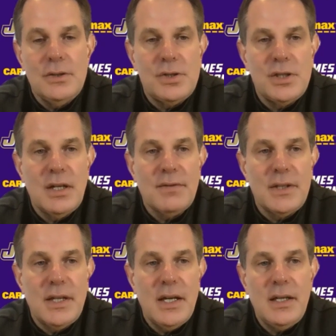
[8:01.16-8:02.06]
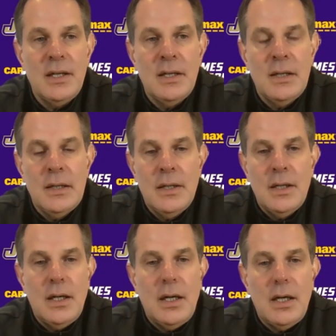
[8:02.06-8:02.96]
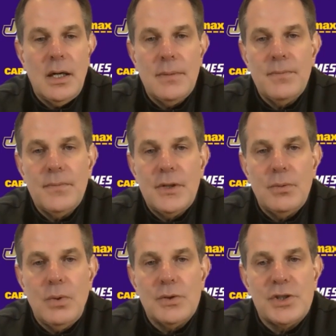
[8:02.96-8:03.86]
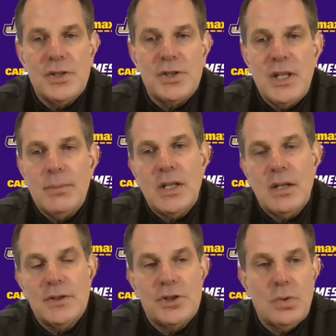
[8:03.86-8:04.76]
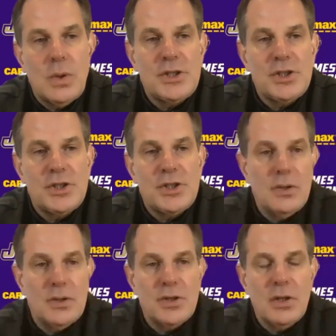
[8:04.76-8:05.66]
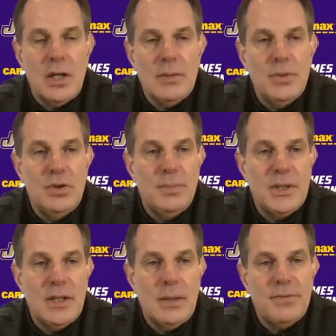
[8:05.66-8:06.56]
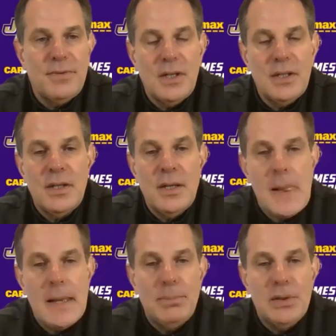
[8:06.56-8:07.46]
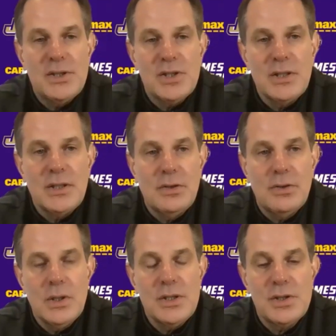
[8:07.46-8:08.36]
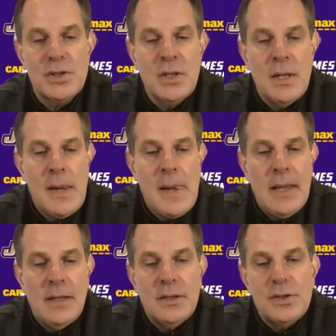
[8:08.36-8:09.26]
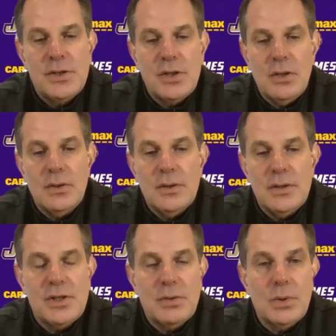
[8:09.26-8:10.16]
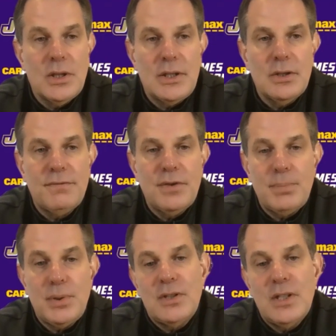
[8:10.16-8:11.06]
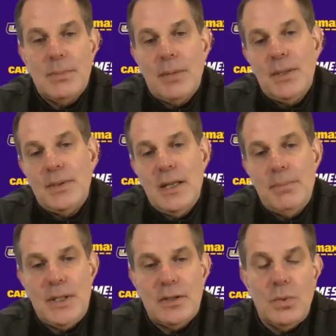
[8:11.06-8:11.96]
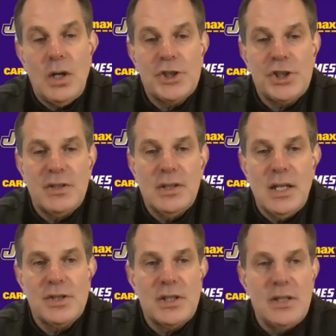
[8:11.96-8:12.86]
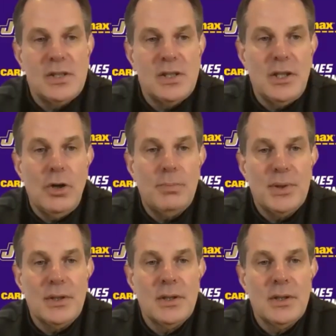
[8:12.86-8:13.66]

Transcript: see every day. You won't see the same coverage twice in a row. There's a lot of movement up front, blitzing, twists. So this is a really good football team. I mean, they beat the Washington Huskies in the opener